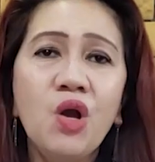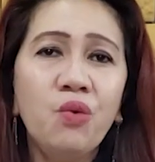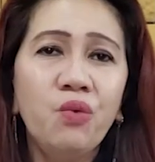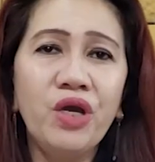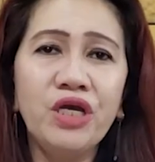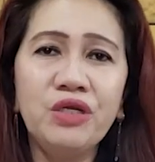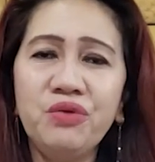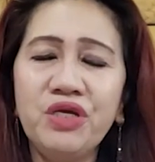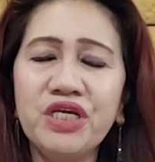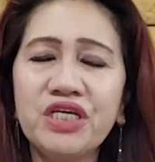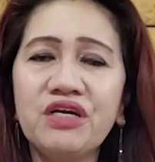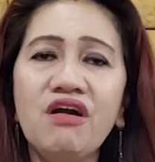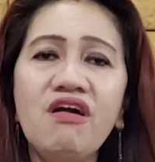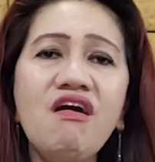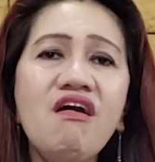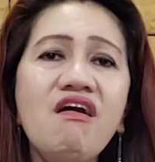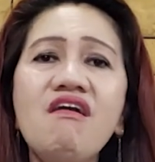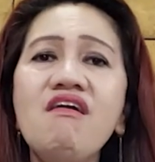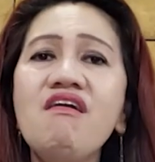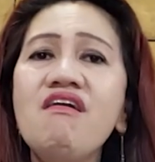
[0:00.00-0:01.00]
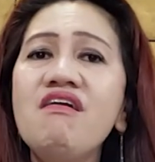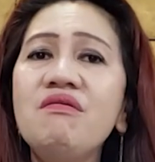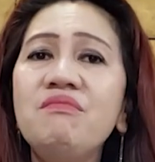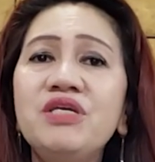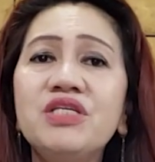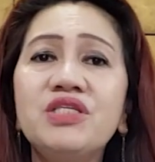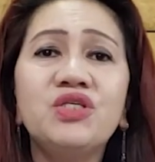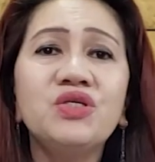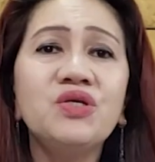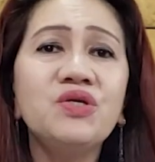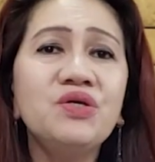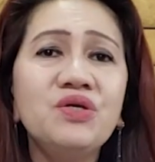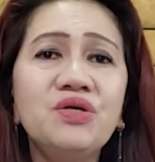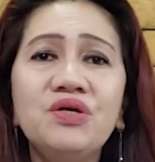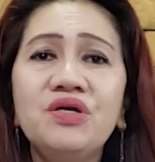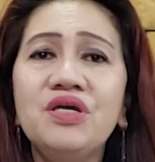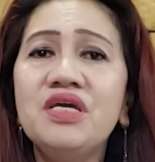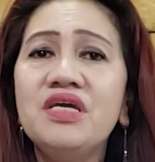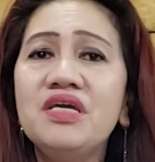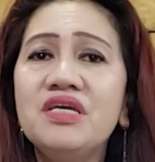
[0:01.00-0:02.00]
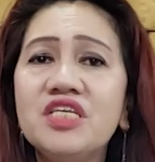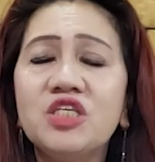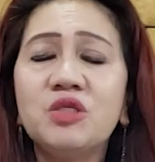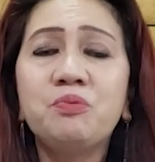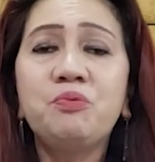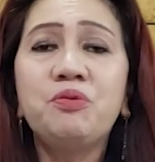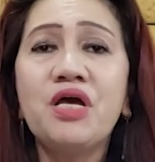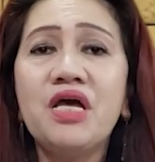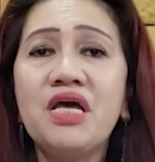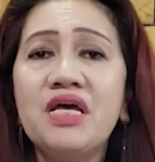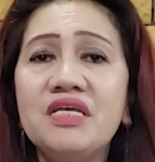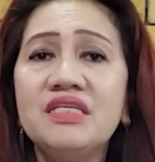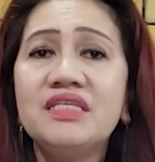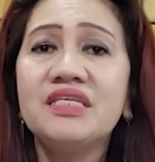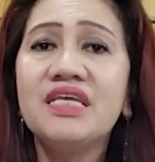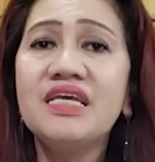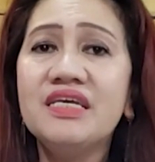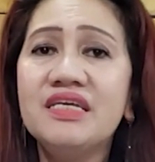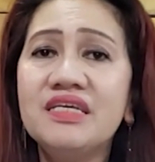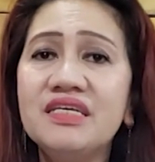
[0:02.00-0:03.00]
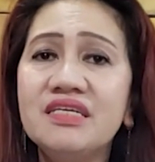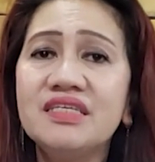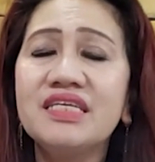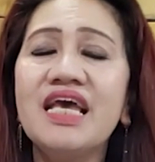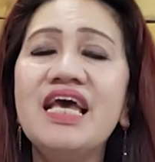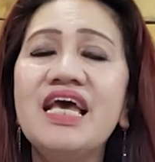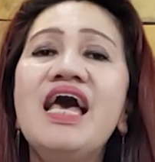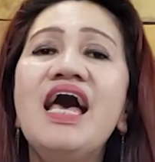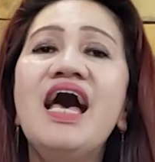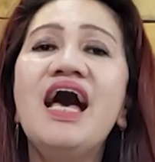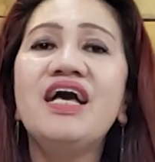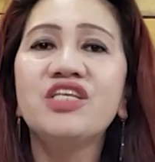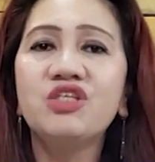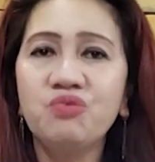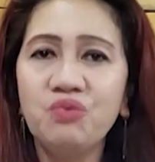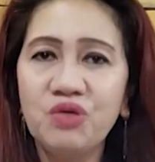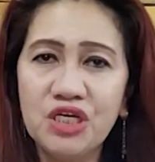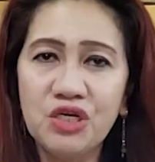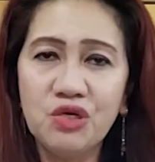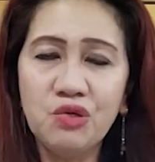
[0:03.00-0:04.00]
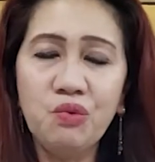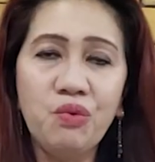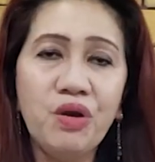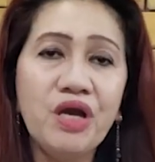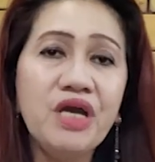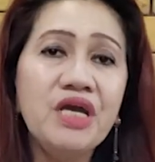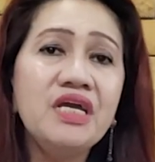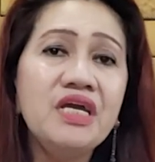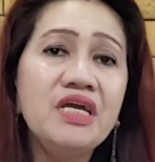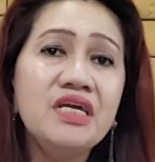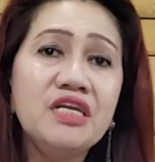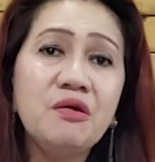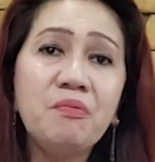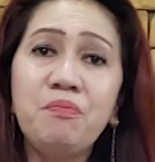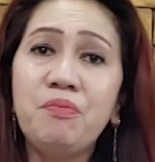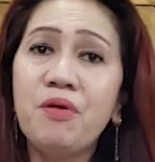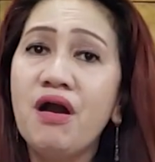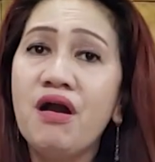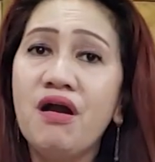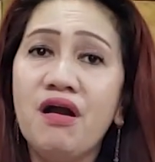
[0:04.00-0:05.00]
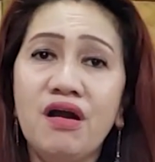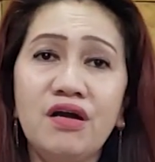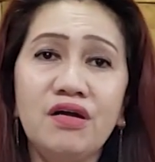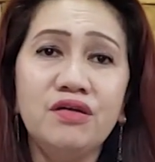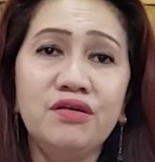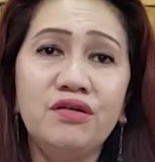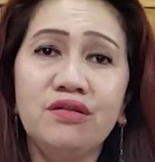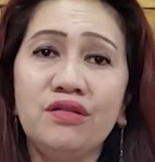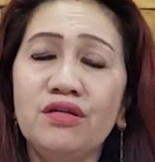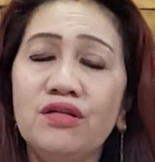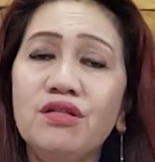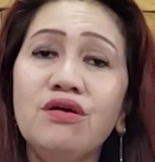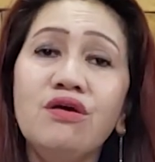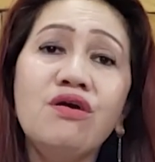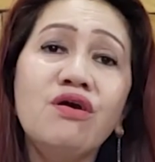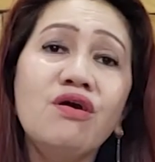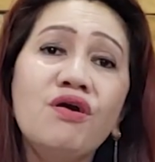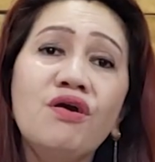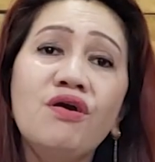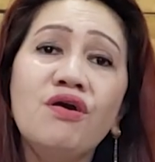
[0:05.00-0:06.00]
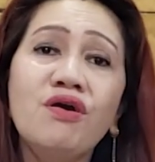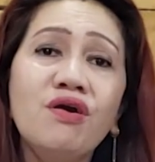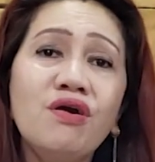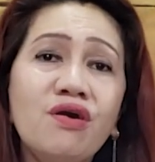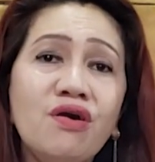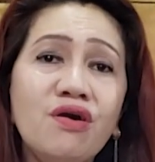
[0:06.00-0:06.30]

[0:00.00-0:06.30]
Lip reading: When we come into His presence, as we wait upon the Lord.